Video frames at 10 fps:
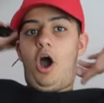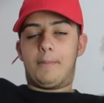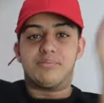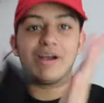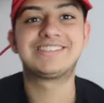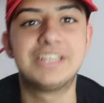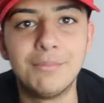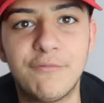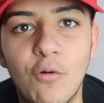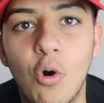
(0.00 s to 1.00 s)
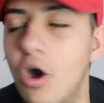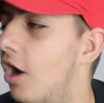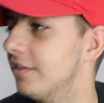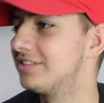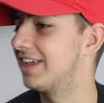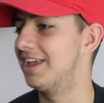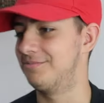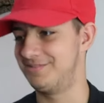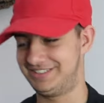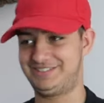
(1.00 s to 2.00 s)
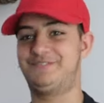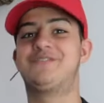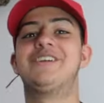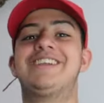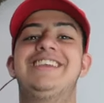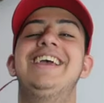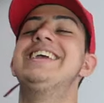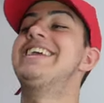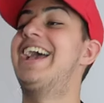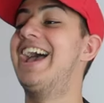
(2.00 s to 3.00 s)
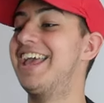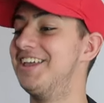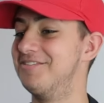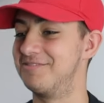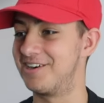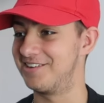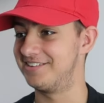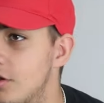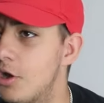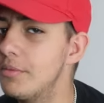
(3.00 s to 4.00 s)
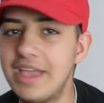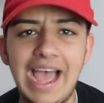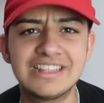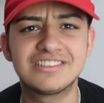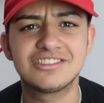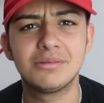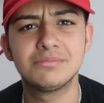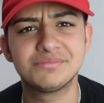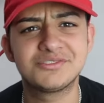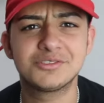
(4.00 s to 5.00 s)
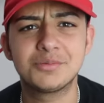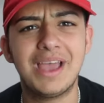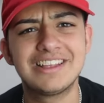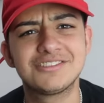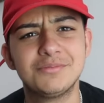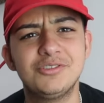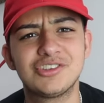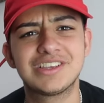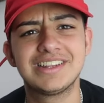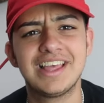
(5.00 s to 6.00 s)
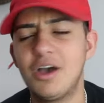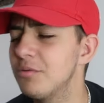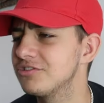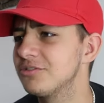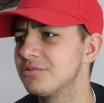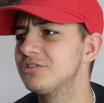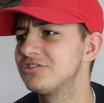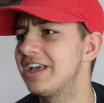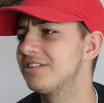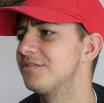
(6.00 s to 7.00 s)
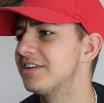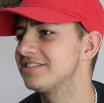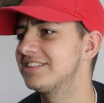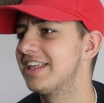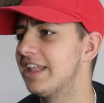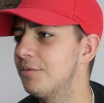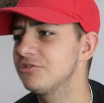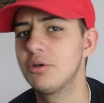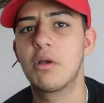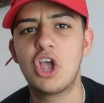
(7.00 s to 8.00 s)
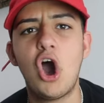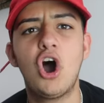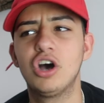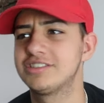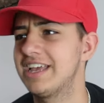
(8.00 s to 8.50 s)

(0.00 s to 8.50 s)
I pressed it before. Oh, this freaking game, bro. Can we add some music in there? I want some good sound effects in there. I want some car